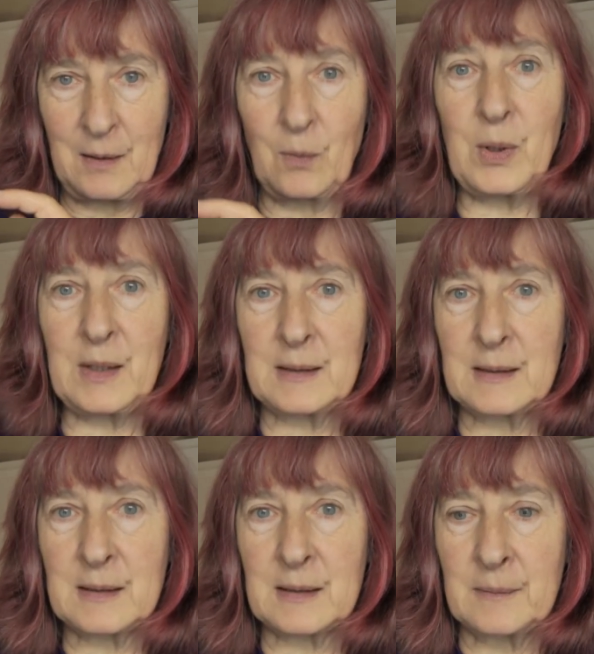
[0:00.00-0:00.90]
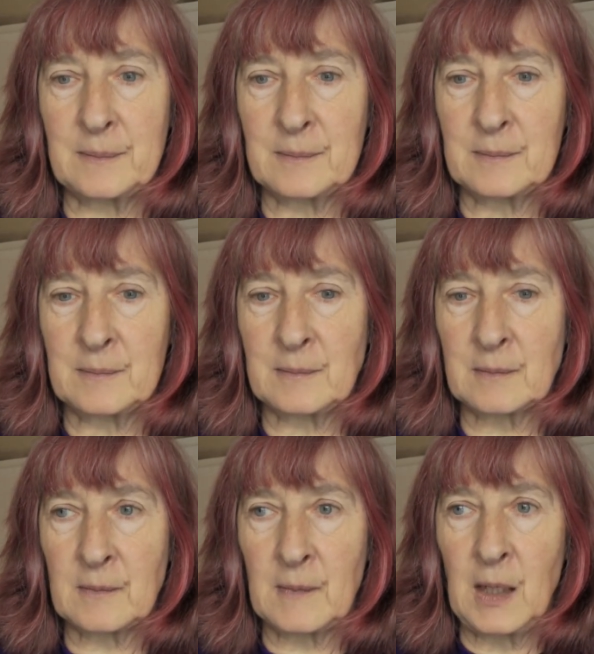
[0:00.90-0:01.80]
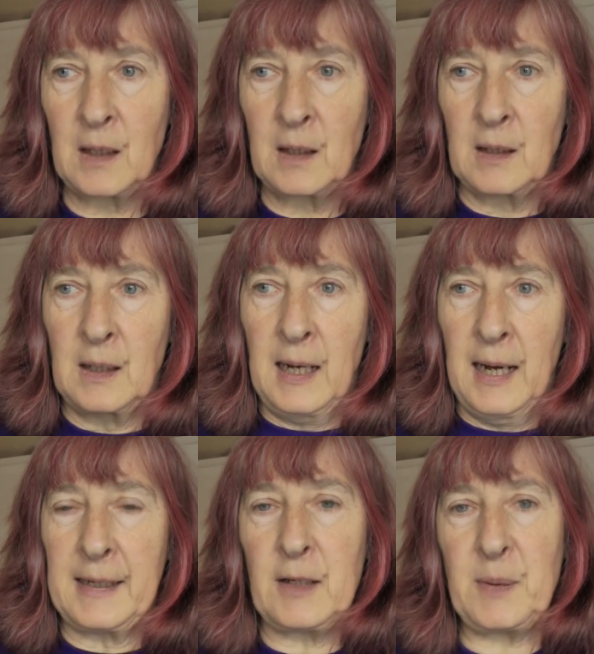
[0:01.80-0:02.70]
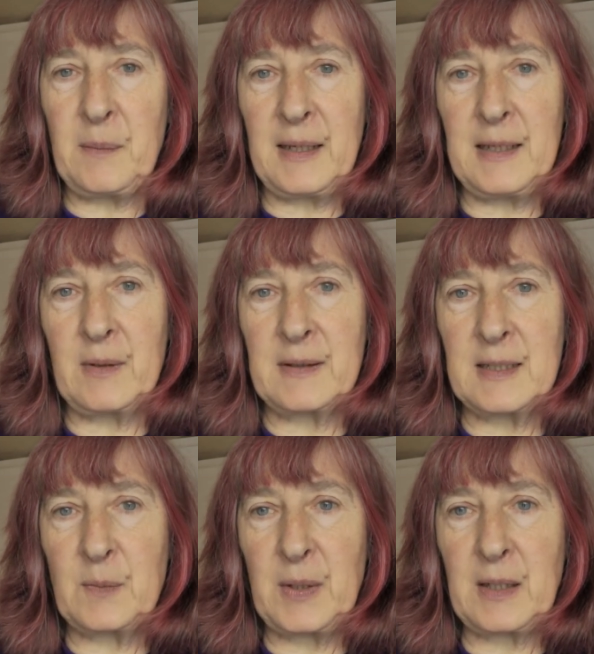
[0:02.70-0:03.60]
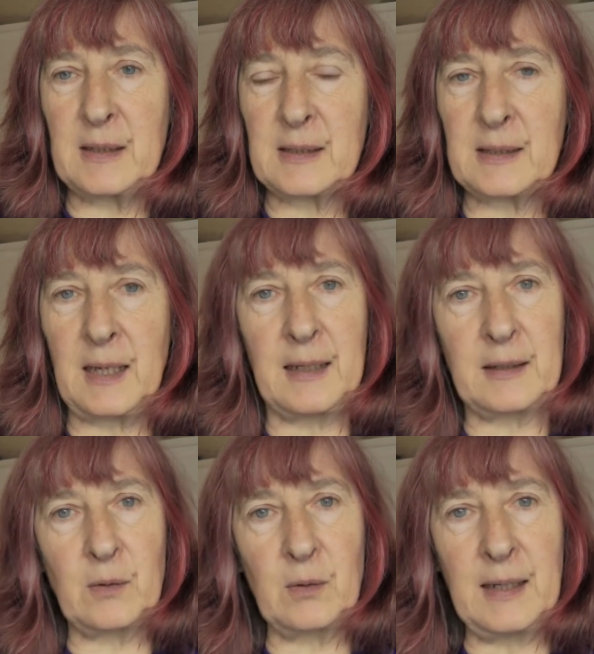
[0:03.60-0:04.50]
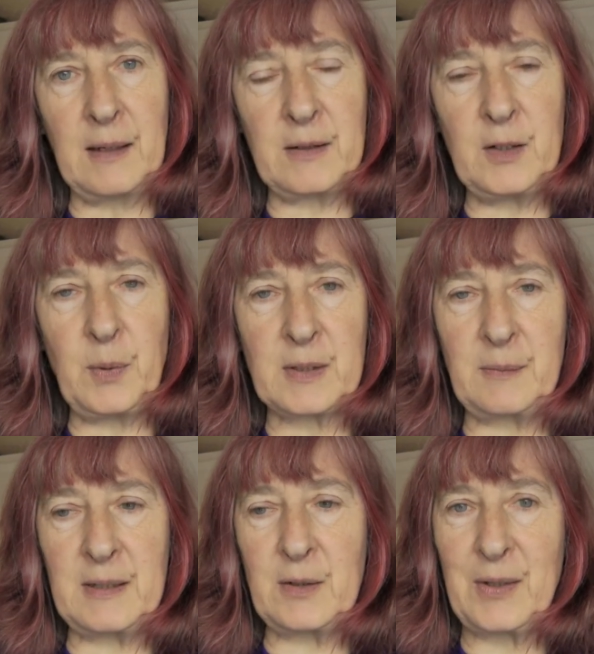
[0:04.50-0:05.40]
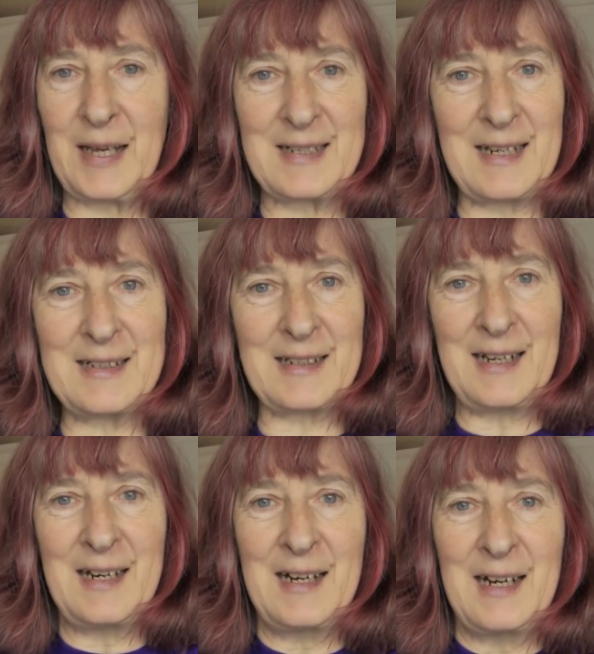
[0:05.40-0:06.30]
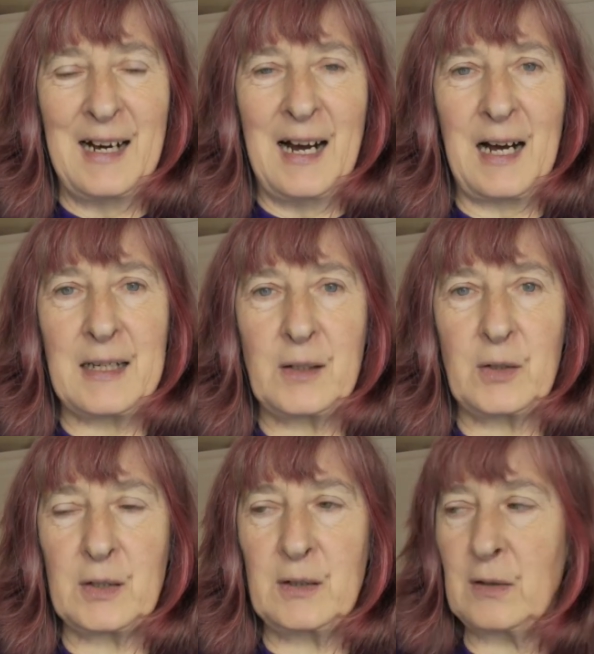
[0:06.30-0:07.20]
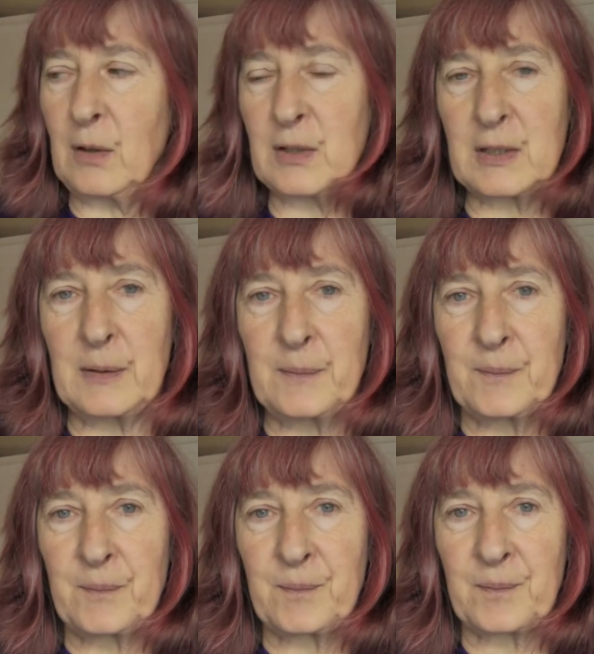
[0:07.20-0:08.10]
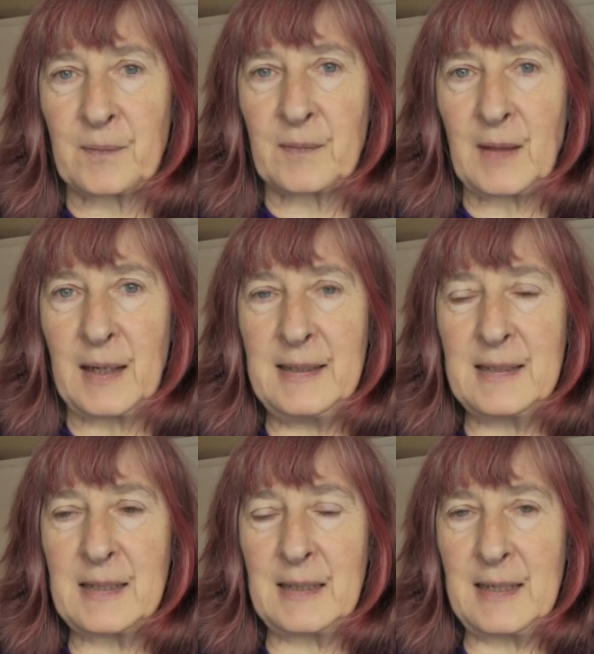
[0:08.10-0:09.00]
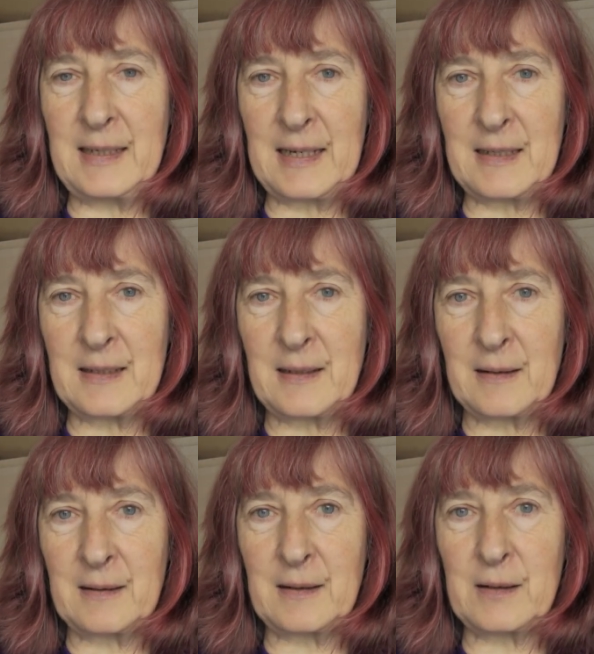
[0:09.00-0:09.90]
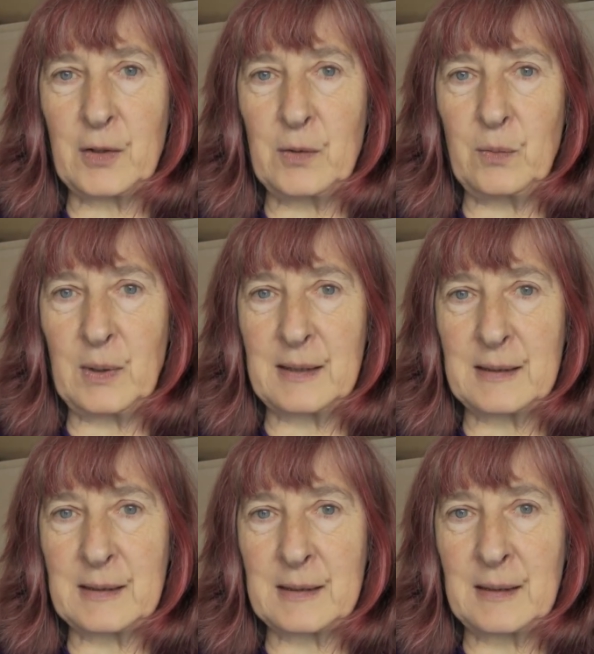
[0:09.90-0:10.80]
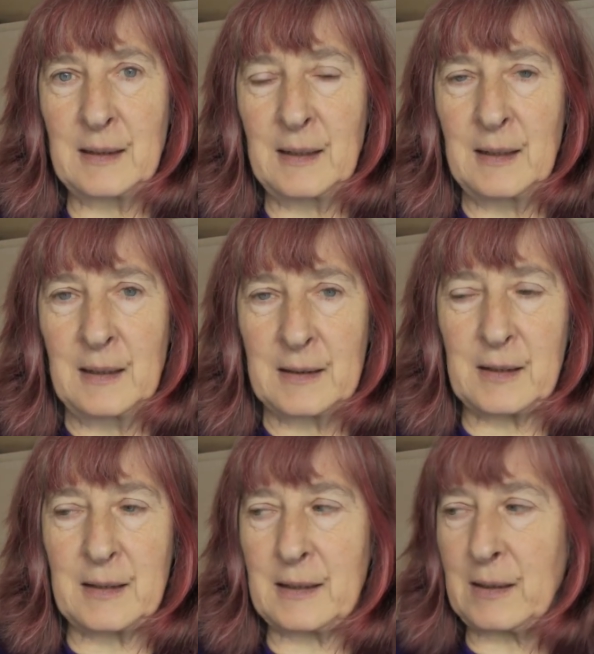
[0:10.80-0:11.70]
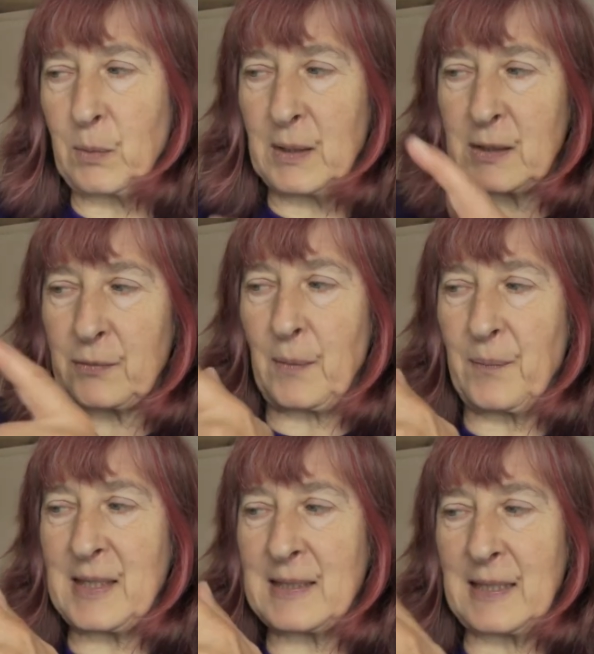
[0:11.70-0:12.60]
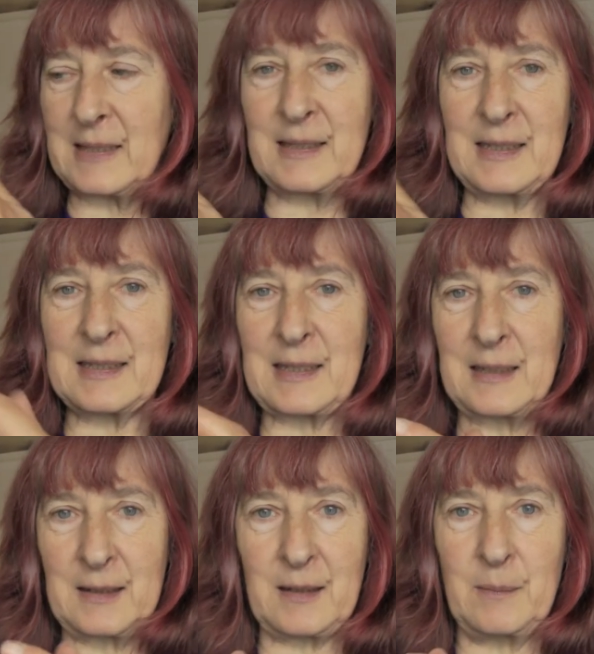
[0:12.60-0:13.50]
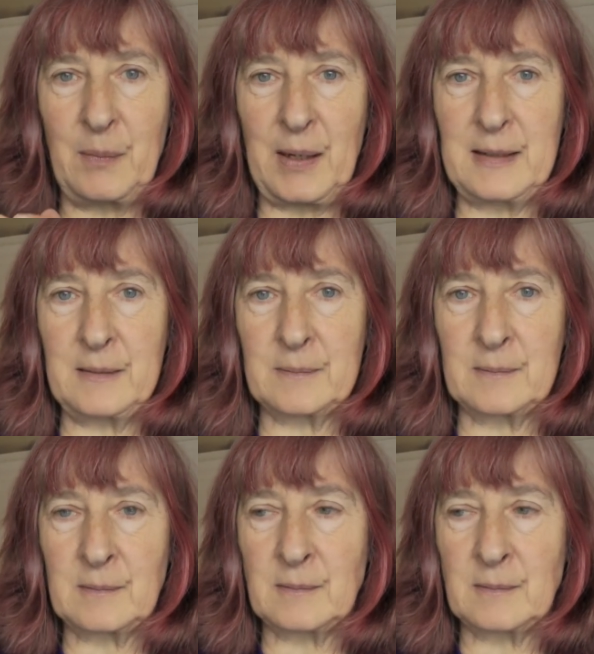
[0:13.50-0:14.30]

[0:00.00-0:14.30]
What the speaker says: words. And I've been playing with this because I thought, how can you possibly do that? And I could not easily get the two words, the words from this side and this side to combine.